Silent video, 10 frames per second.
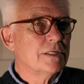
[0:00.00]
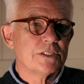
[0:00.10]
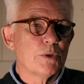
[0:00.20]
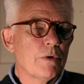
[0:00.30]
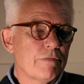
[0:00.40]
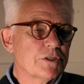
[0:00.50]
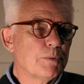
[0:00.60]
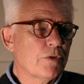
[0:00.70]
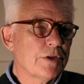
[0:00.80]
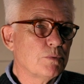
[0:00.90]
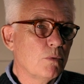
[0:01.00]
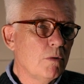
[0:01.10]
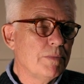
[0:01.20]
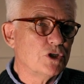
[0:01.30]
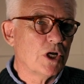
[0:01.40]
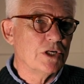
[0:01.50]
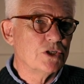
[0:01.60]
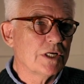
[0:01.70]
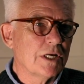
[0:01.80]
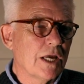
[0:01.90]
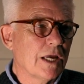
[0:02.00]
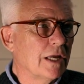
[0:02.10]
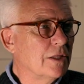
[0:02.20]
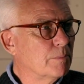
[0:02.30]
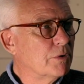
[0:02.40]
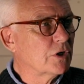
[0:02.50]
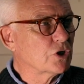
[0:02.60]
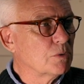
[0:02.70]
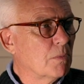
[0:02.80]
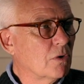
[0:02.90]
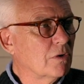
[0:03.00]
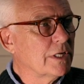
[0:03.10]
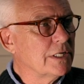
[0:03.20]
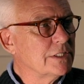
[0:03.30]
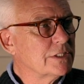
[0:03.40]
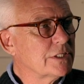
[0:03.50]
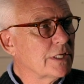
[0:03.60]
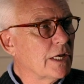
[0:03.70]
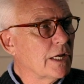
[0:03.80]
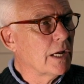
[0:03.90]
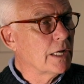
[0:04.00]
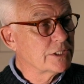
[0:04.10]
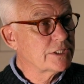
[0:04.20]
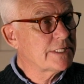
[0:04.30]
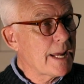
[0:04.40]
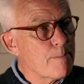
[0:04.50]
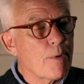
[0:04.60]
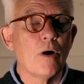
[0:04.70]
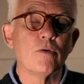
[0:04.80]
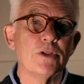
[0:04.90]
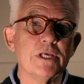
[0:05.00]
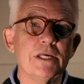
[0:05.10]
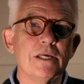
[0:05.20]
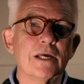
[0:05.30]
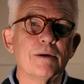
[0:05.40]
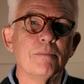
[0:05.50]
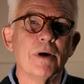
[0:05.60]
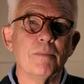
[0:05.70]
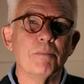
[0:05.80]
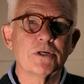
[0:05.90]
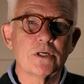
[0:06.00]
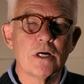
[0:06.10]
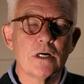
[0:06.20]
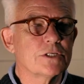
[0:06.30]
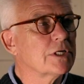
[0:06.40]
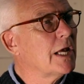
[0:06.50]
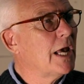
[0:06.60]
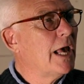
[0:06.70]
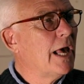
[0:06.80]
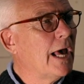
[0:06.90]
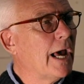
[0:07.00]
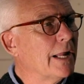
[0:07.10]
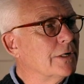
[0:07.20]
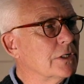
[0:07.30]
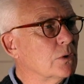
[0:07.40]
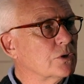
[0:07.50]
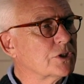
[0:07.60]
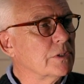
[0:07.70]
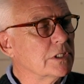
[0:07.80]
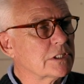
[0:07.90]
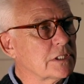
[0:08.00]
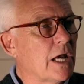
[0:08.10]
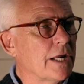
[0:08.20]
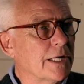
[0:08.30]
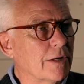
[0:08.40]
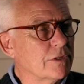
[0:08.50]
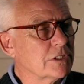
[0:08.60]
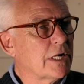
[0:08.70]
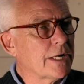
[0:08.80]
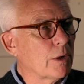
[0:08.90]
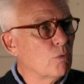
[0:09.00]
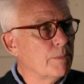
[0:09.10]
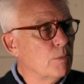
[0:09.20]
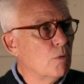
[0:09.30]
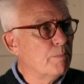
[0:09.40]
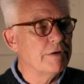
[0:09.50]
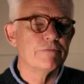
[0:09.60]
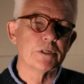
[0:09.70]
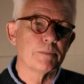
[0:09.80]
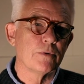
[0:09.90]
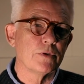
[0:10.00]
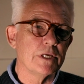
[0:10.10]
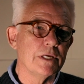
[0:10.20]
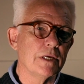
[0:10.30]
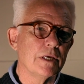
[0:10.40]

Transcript: So one of the small things we will be changing in the production model is a step on the mudguard, and also a slide out. The slide out will be more beefed up on the